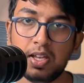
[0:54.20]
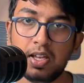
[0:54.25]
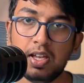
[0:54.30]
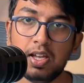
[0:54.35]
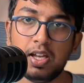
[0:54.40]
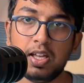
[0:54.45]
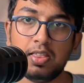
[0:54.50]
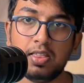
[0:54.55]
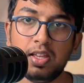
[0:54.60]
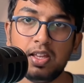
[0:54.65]

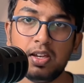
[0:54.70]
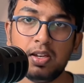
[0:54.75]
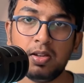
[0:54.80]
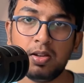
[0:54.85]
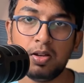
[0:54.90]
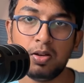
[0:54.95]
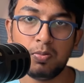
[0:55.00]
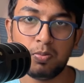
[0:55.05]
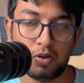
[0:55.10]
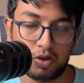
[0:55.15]
and then
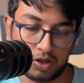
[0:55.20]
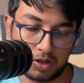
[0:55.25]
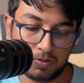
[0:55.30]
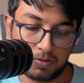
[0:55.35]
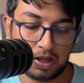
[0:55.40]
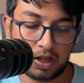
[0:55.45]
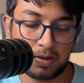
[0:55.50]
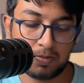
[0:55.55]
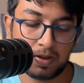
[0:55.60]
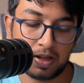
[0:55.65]

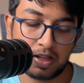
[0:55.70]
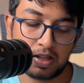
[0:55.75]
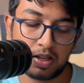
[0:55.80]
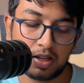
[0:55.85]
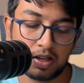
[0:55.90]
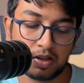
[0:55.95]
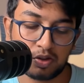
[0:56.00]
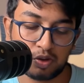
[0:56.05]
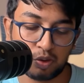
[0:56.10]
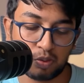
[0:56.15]
possibly by a
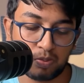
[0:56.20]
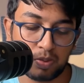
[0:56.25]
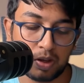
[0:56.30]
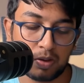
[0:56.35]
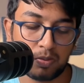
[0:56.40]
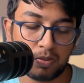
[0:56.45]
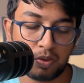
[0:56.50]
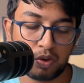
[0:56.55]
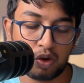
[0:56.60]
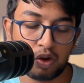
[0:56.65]

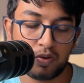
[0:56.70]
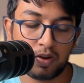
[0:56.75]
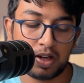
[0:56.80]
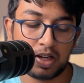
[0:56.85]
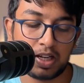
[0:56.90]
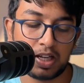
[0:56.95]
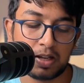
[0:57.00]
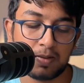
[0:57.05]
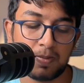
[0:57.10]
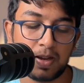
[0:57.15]
supernova
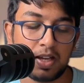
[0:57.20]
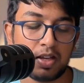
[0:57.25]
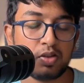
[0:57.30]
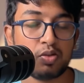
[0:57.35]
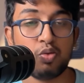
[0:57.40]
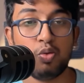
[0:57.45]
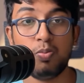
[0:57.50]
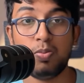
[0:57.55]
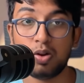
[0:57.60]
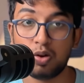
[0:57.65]
nearby.
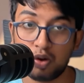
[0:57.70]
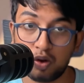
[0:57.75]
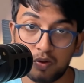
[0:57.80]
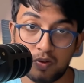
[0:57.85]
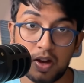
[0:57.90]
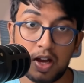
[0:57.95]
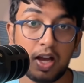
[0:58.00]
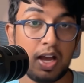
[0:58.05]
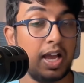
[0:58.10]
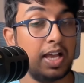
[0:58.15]

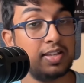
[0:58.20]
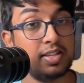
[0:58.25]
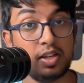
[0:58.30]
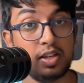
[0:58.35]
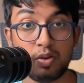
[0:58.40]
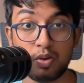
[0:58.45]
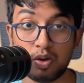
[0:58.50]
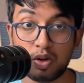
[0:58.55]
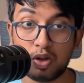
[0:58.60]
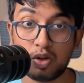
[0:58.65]
Supernova, as I
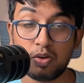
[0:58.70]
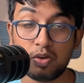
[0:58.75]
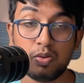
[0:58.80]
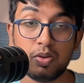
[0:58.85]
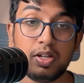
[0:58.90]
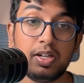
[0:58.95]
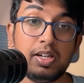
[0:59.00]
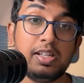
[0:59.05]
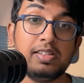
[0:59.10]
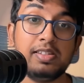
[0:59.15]
told you,
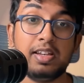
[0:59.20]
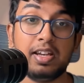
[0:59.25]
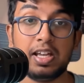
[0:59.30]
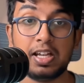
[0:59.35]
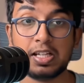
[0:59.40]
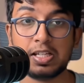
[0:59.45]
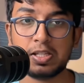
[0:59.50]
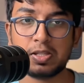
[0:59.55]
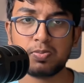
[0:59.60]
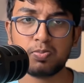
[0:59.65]
it is an
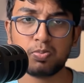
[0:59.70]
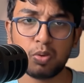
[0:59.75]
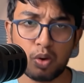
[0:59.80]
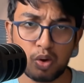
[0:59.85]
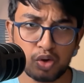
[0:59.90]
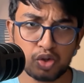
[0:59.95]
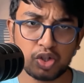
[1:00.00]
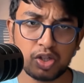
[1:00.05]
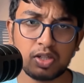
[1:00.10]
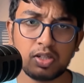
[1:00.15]

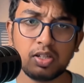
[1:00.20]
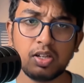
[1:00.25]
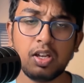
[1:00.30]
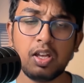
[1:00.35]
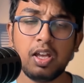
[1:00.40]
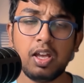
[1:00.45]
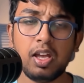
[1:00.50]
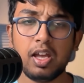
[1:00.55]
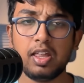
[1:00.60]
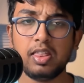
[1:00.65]
explosion,
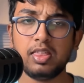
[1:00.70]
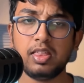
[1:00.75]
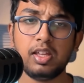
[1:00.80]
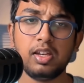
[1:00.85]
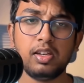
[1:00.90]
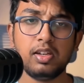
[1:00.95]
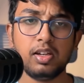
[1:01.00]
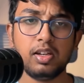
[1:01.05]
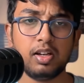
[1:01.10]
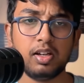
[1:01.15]
and
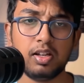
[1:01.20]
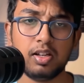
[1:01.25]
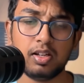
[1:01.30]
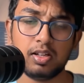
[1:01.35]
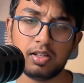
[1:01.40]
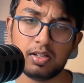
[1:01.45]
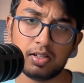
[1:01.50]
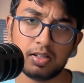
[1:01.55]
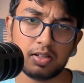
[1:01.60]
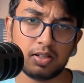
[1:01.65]
then
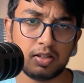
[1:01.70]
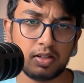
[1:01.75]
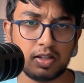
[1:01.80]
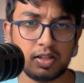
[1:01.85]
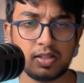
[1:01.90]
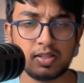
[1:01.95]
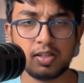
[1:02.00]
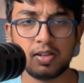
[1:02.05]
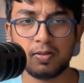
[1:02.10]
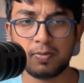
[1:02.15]

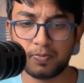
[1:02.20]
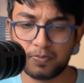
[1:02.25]
it's a